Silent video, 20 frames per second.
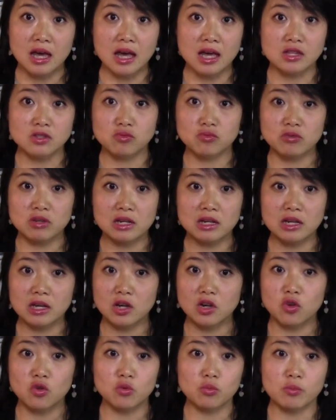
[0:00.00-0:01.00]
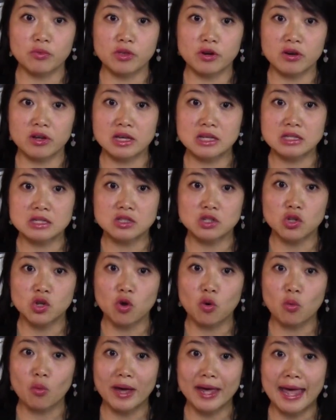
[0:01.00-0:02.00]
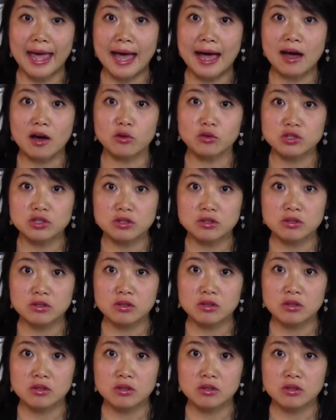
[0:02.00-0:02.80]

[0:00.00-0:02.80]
It's really a loop. There is no way out.